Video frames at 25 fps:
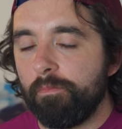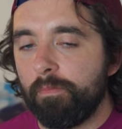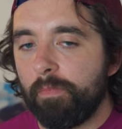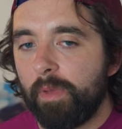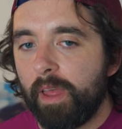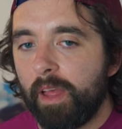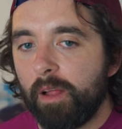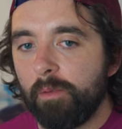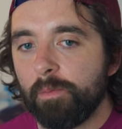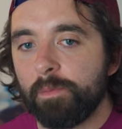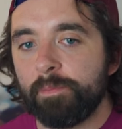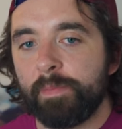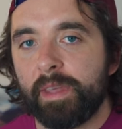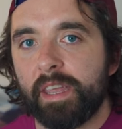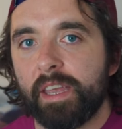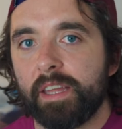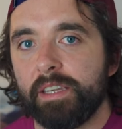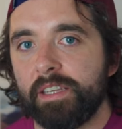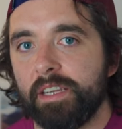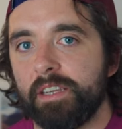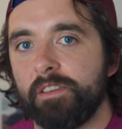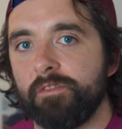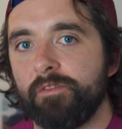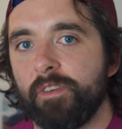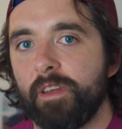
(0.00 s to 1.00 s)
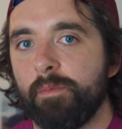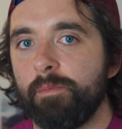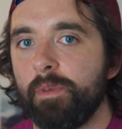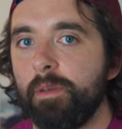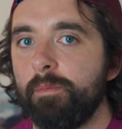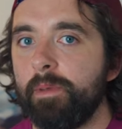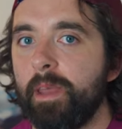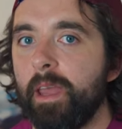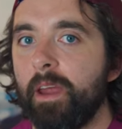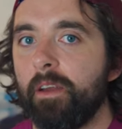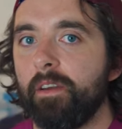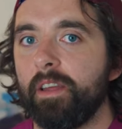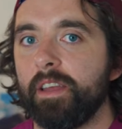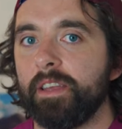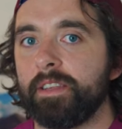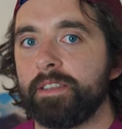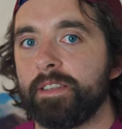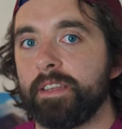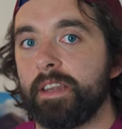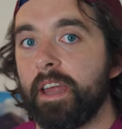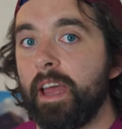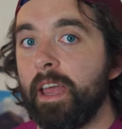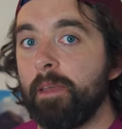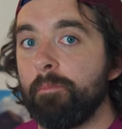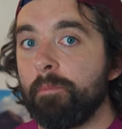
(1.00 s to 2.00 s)
helped me identify maybe areas
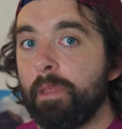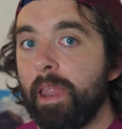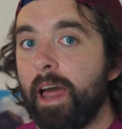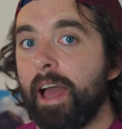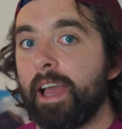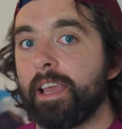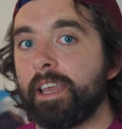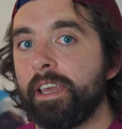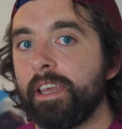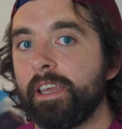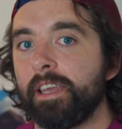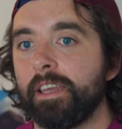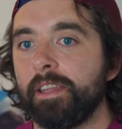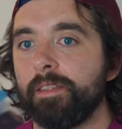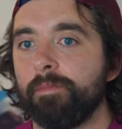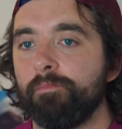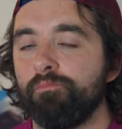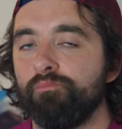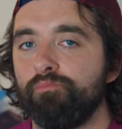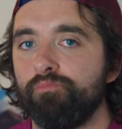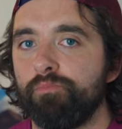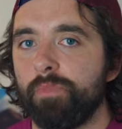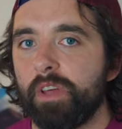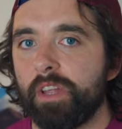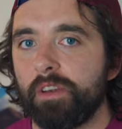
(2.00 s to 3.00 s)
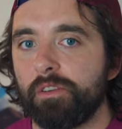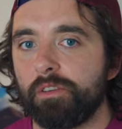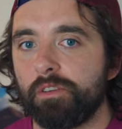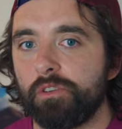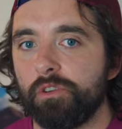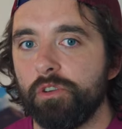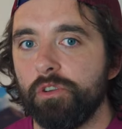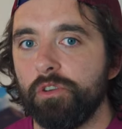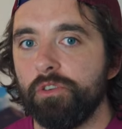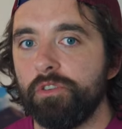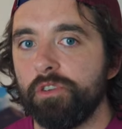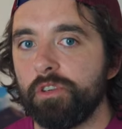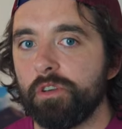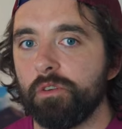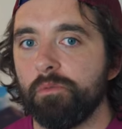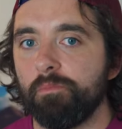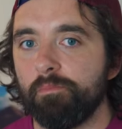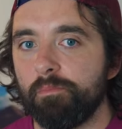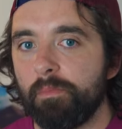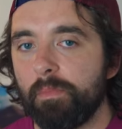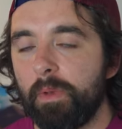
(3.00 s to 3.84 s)
that I'm lacking in that could, you know,